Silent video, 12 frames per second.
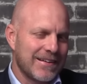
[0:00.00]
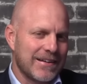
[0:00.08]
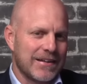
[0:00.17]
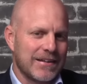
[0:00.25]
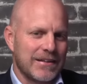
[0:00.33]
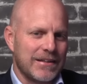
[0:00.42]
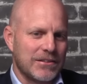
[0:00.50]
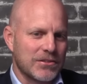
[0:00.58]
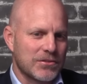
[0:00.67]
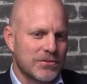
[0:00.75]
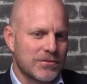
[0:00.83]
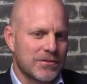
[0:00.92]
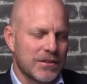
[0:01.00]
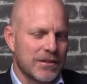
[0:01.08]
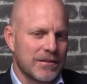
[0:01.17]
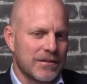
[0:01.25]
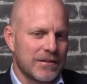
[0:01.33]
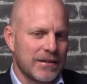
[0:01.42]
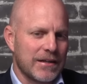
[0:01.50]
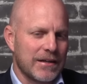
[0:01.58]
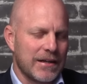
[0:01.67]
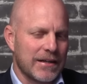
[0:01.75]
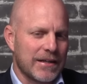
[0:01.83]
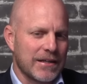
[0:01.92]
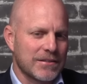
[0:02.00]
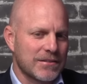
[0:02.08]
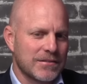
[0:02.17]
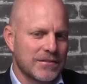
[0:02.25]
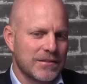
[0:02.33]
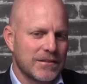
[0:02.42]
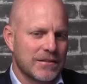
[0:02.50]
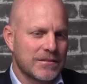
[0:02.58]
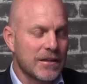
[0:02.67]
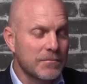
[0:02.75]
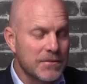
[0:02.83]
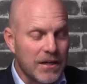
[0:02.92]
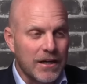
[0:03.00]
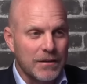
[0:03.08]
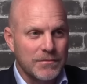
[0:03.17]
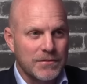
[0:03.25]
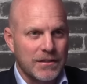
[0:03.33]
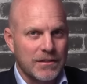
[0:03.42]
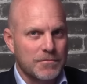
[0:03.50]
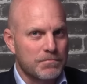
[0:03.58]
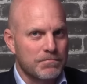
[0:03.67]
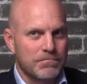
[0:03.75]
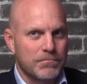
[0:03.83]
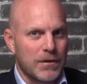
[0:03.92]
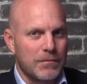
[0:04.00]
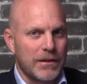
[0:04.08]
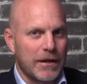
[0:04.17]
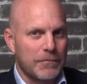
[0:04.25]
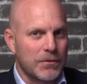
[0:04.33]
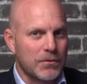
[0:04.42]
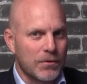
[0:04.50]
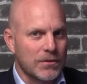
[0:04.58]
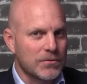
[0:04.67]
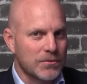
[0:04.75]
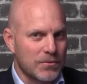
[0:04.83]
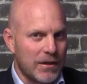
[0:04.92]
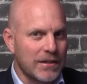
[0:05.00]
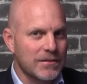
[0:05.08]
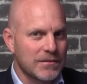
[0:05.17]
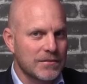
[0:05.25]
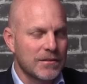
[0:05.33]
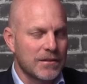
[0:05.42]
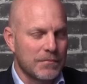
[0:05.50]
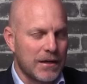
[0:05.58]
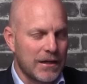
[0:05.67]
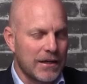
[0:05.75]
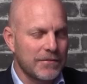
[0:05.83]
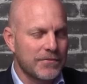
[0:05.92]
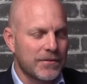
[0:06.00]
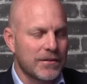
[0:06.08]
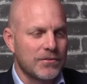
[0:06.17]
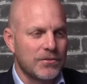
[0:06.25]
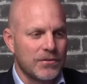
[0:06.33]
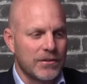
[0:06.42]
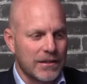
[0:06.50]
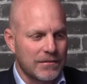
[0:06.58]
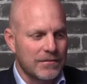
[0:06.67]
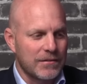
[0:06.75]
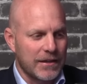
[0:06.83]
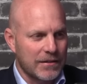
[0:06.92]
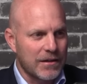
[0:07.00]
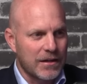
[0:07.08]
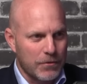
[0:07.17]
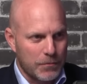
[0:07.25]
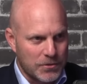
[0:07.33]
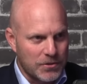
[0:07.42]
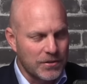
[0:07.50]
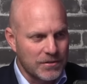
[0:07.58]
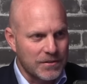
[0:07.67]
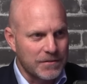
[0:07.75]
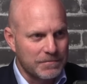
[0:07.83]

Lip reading: And he just, I guess sometimes, and it's probably happened once or twice in my life, that you get that kind of opportunity.